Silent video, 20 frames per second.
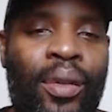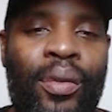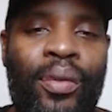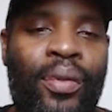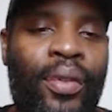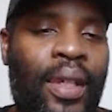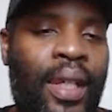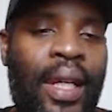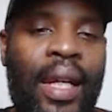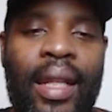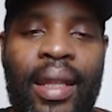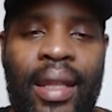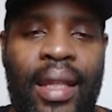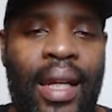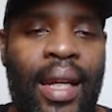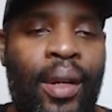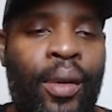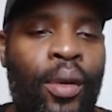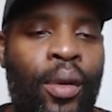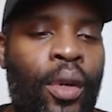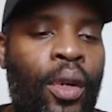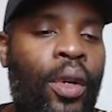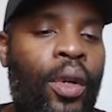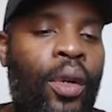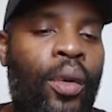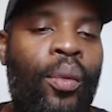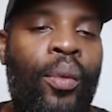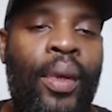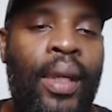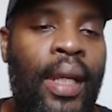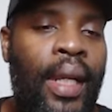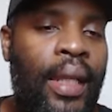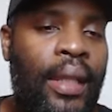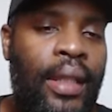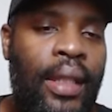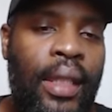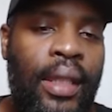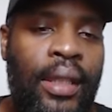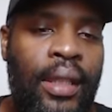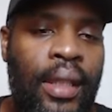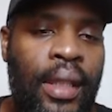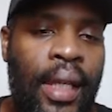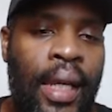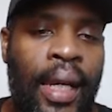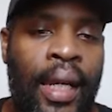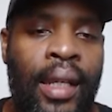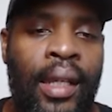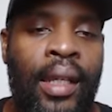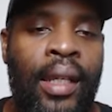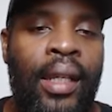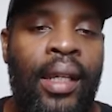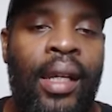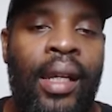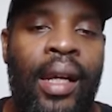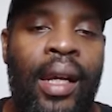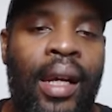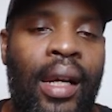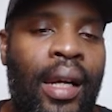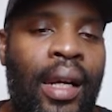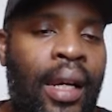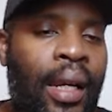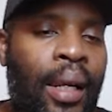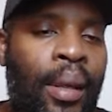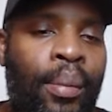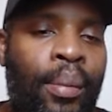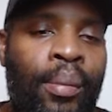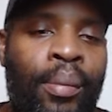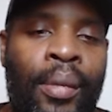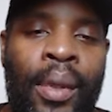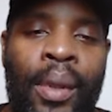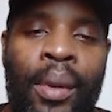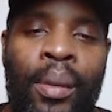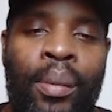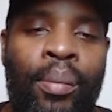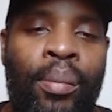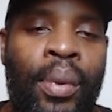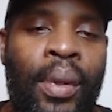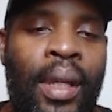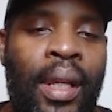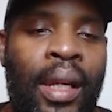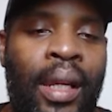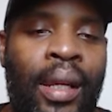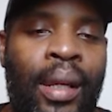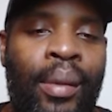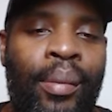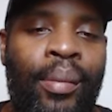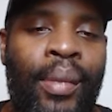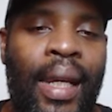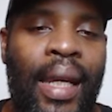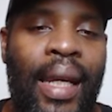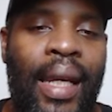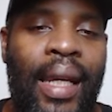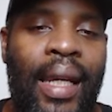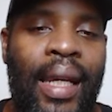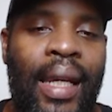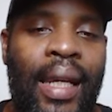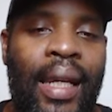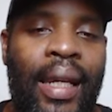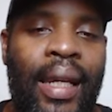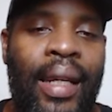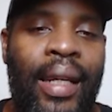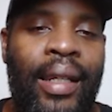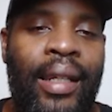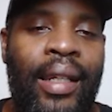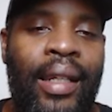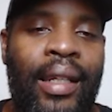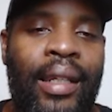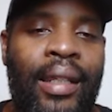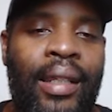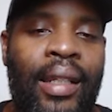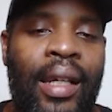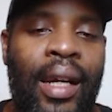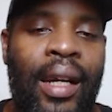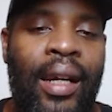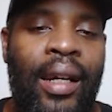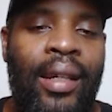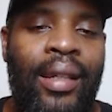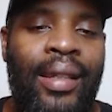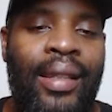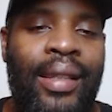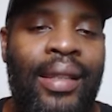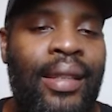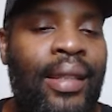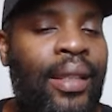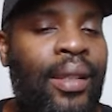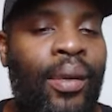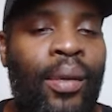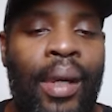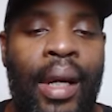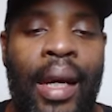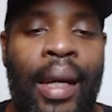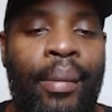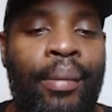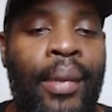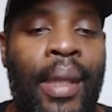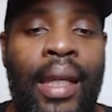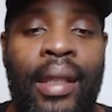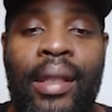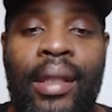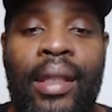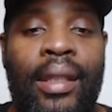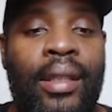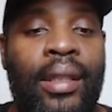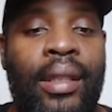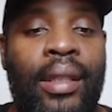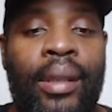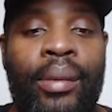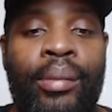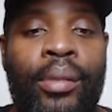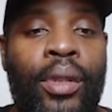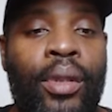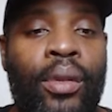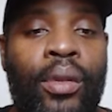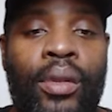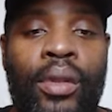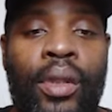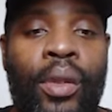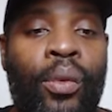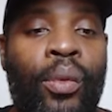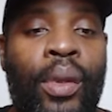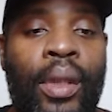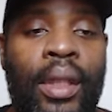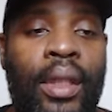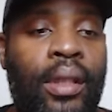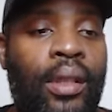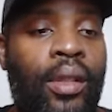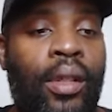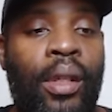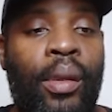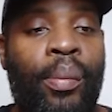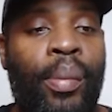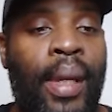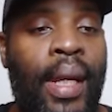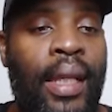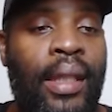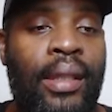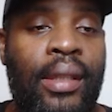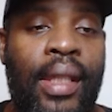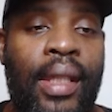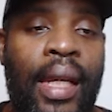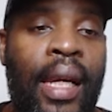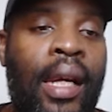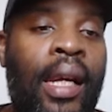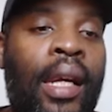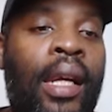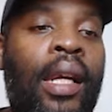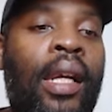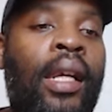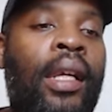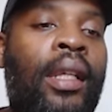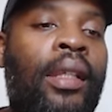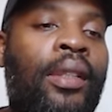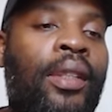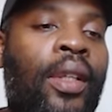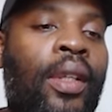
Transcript: forget that. We're not touching that. Plum and Young, you know what? I'm not touching them too. So we're just going to pass that. So